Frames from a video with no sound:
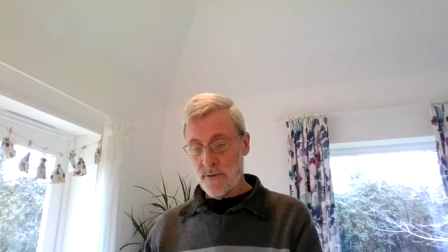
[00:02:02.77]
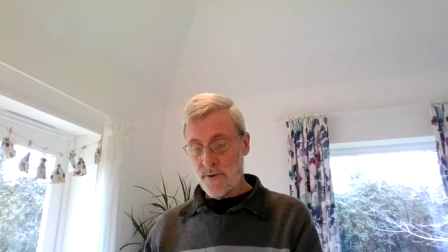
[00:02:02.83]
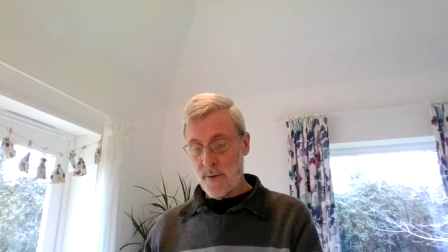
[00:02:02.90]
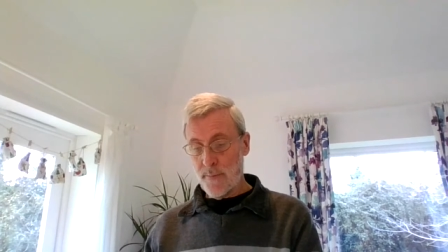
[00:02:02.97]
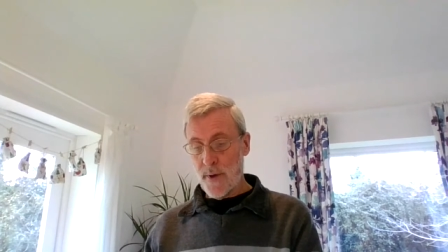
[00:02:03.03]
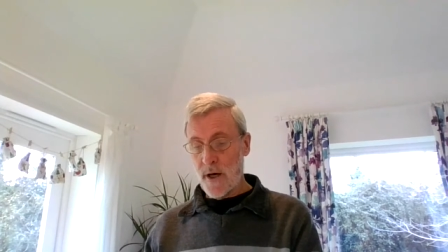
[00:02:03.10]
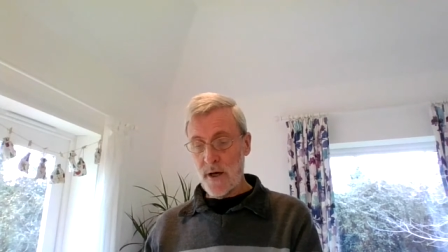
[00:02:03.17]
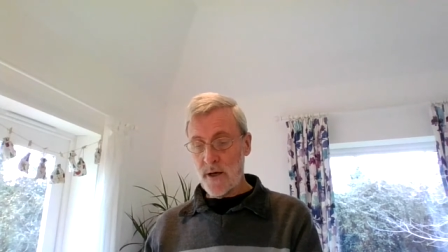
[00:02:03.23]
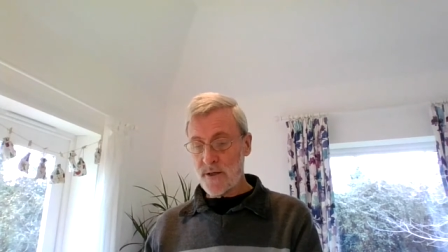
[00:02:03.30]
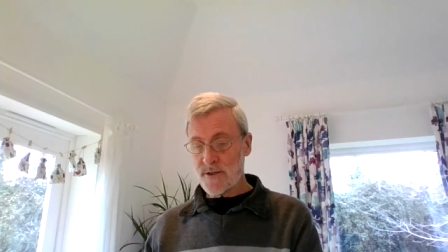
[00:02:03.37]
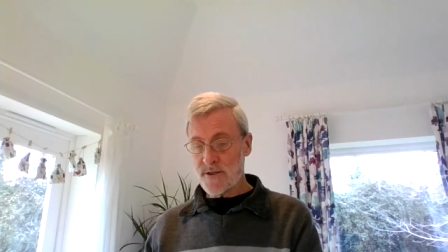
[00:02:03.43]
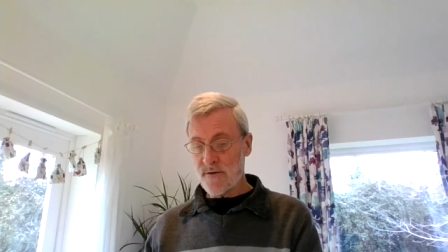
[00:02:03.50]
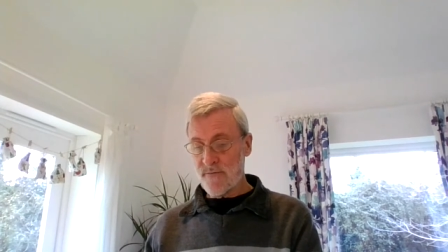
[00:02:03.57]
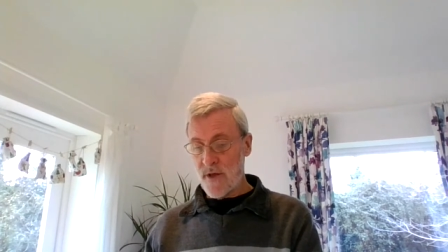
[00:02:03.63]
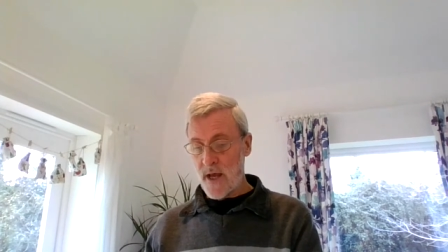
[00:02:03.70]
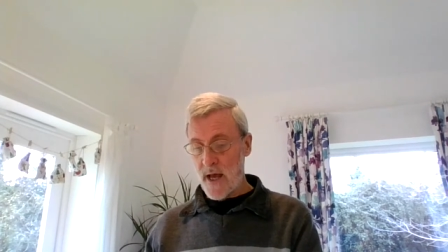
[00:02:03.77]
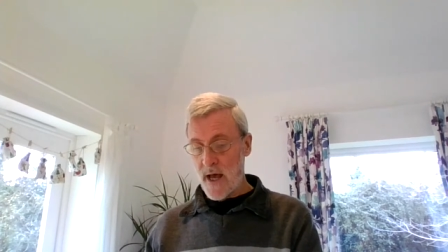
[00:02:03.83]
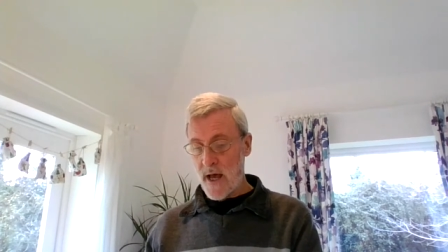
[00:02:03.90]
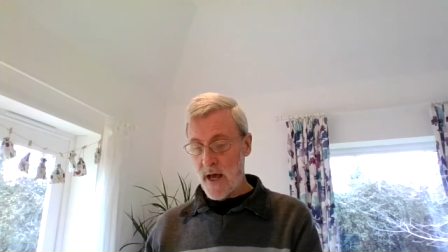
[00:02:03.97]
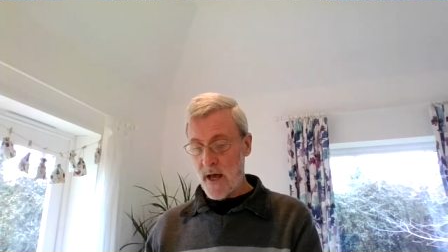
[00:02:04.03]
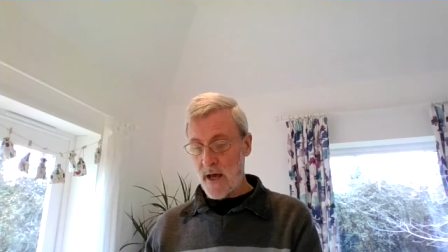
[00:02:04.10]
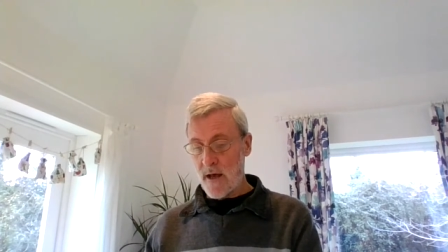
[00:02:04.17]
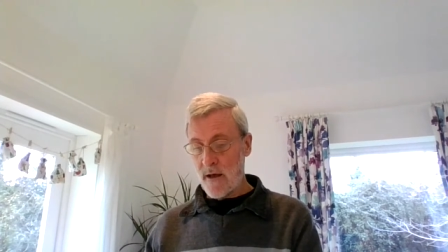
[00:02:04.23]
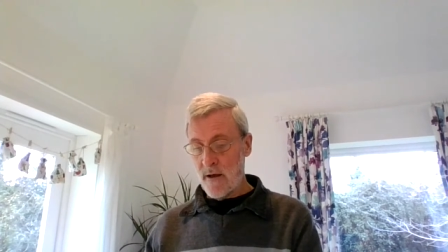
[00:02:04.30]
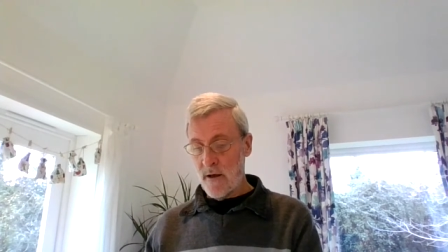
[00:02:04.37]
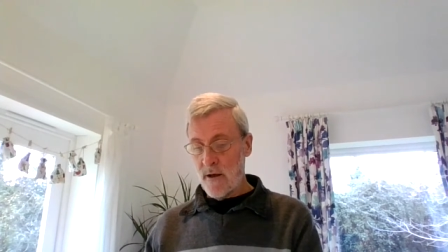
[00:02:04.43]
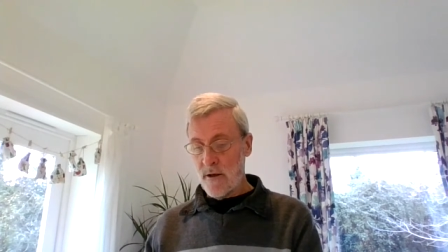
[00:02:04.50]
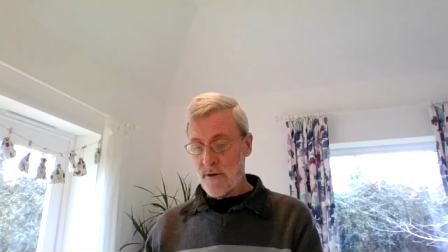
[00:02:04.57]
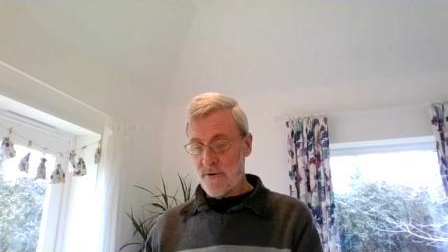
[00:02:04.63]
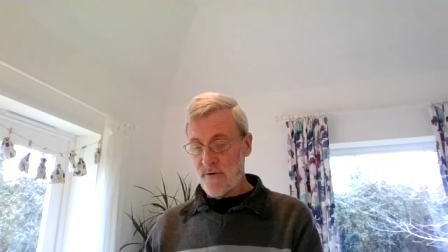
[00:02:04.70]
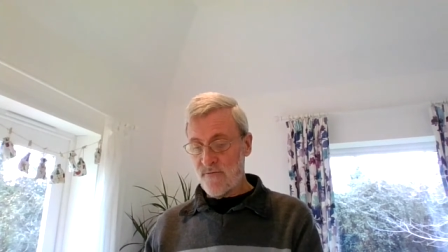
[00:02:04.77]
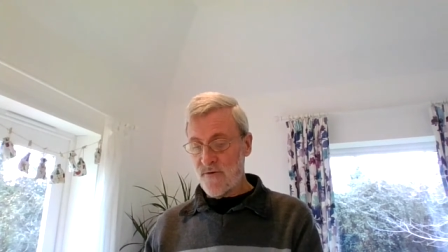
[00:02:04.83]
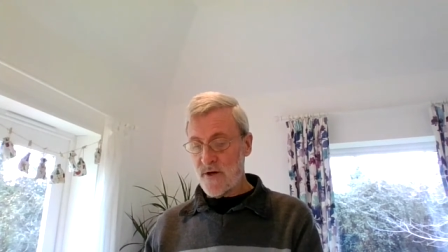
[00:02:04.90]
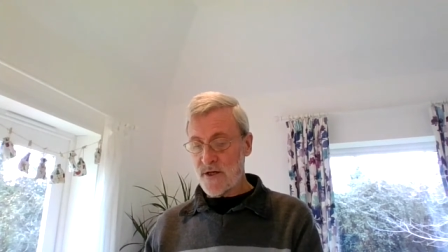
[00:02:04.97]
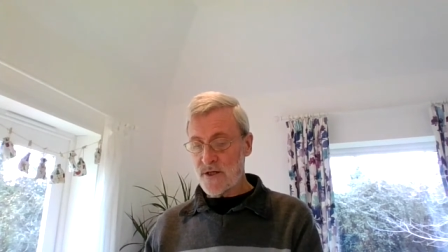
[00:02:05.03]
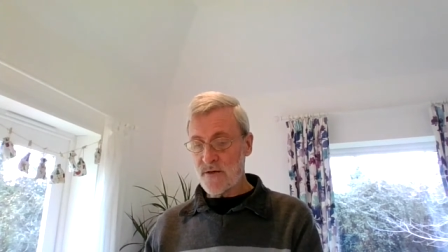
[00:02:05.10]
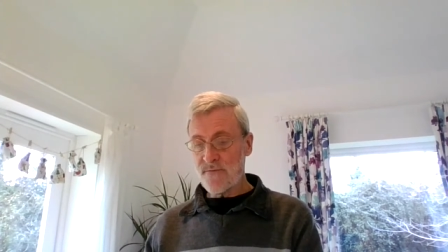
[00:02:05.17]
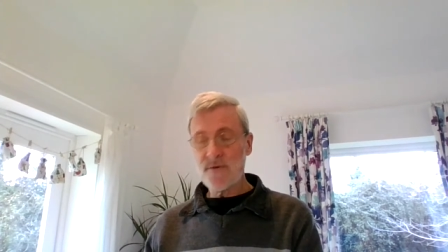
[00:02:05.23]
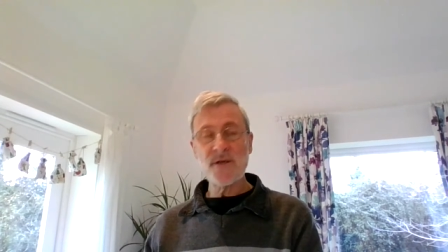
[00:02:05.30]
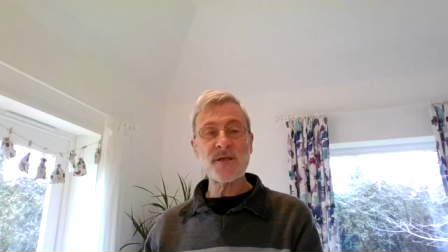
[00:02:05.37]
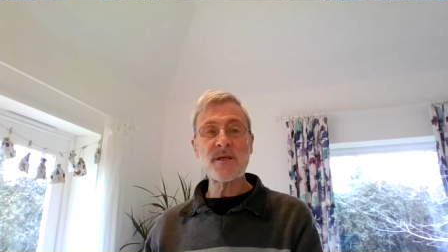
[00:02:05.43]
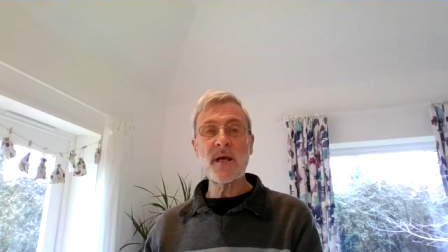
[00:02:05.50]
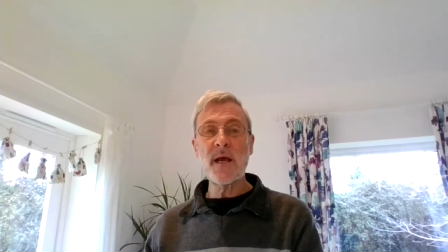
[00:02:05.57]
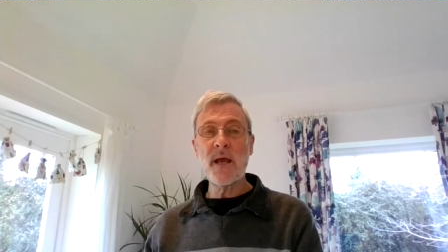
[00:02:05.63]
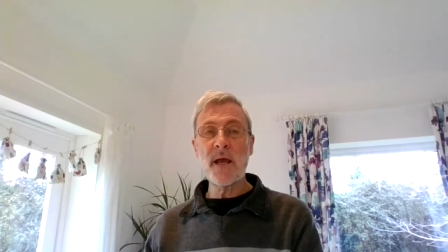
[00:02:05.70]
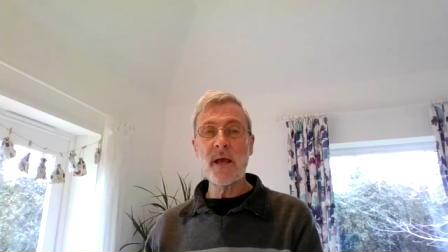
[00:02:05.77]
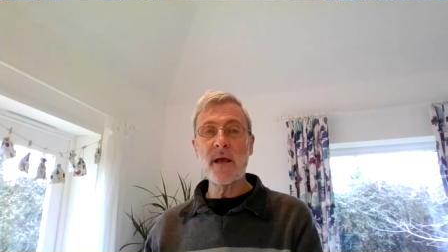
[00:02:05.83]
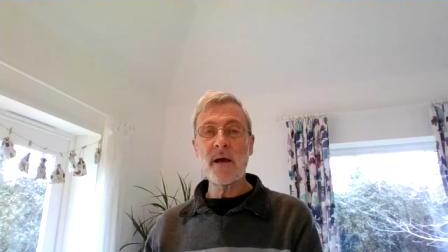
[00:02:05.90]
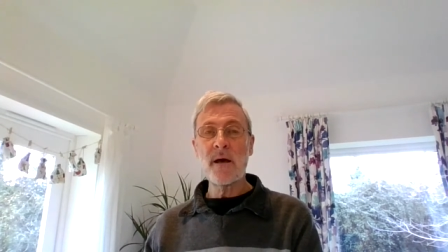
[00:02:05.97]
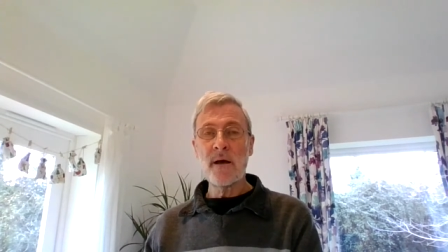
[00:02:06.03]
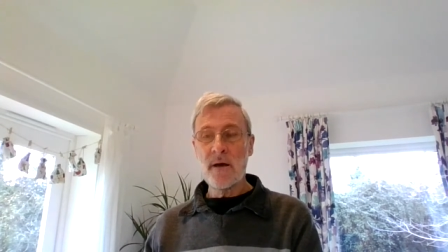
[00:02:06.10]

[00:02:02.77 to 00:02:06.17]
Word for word: the birds of the air, the fish of the sea,